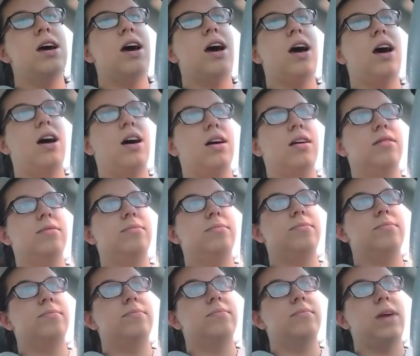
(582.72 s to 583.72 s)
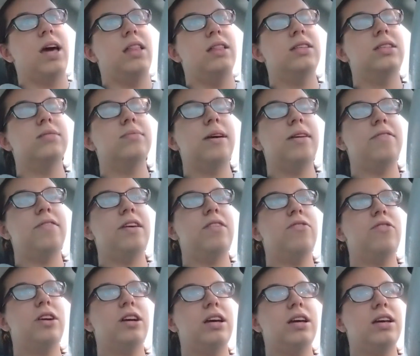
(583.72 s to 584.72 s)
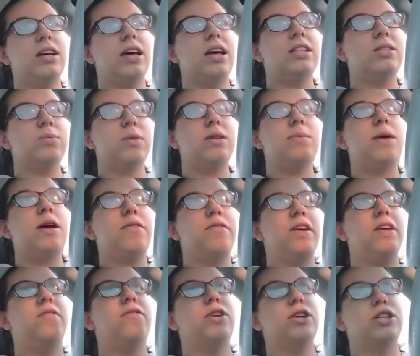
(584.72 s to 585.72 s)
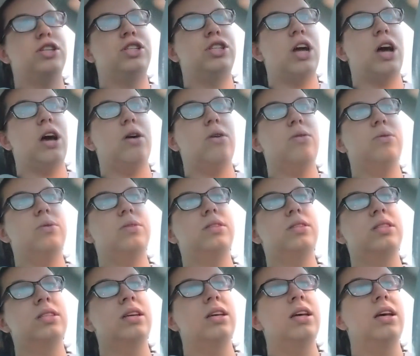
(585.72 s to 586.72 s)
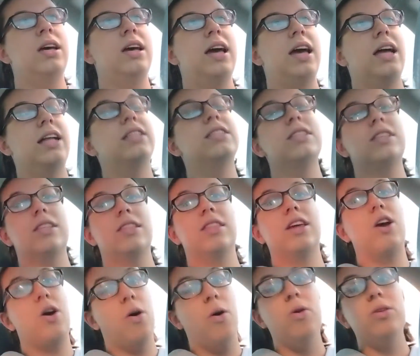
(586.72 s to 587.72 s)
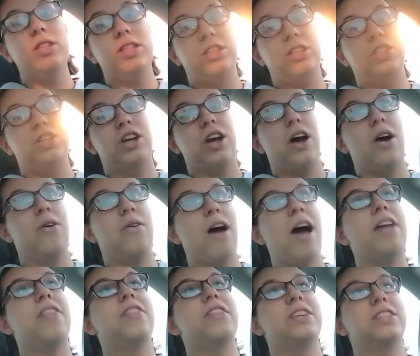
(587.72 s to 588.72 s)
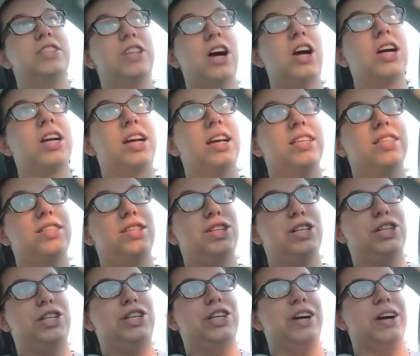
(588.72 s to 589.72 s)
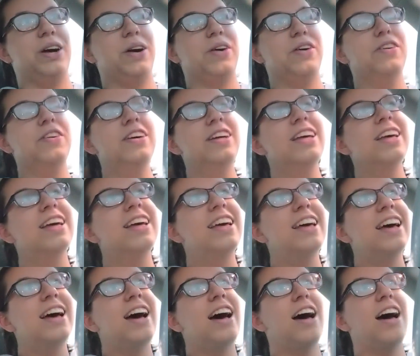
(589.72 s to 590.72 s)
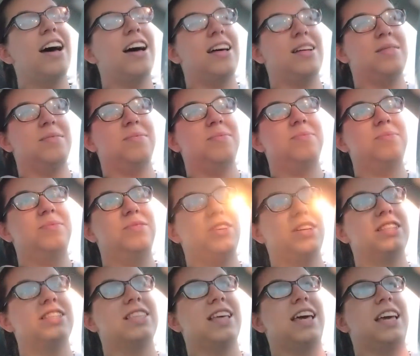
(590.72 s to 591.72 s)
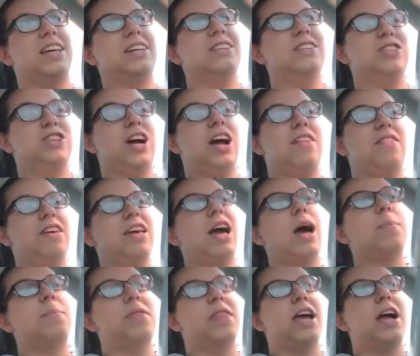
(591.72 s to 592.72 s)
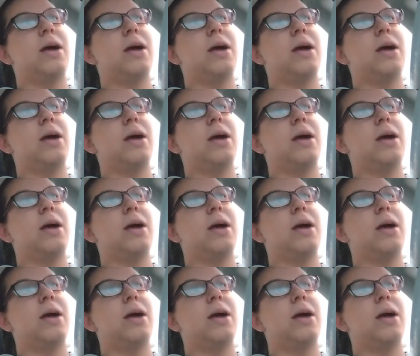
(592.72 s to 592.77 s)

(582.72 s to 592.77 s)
and this is my favorite. It's one of my favorite shows. It's the coldest show and the darkest show, just like driving up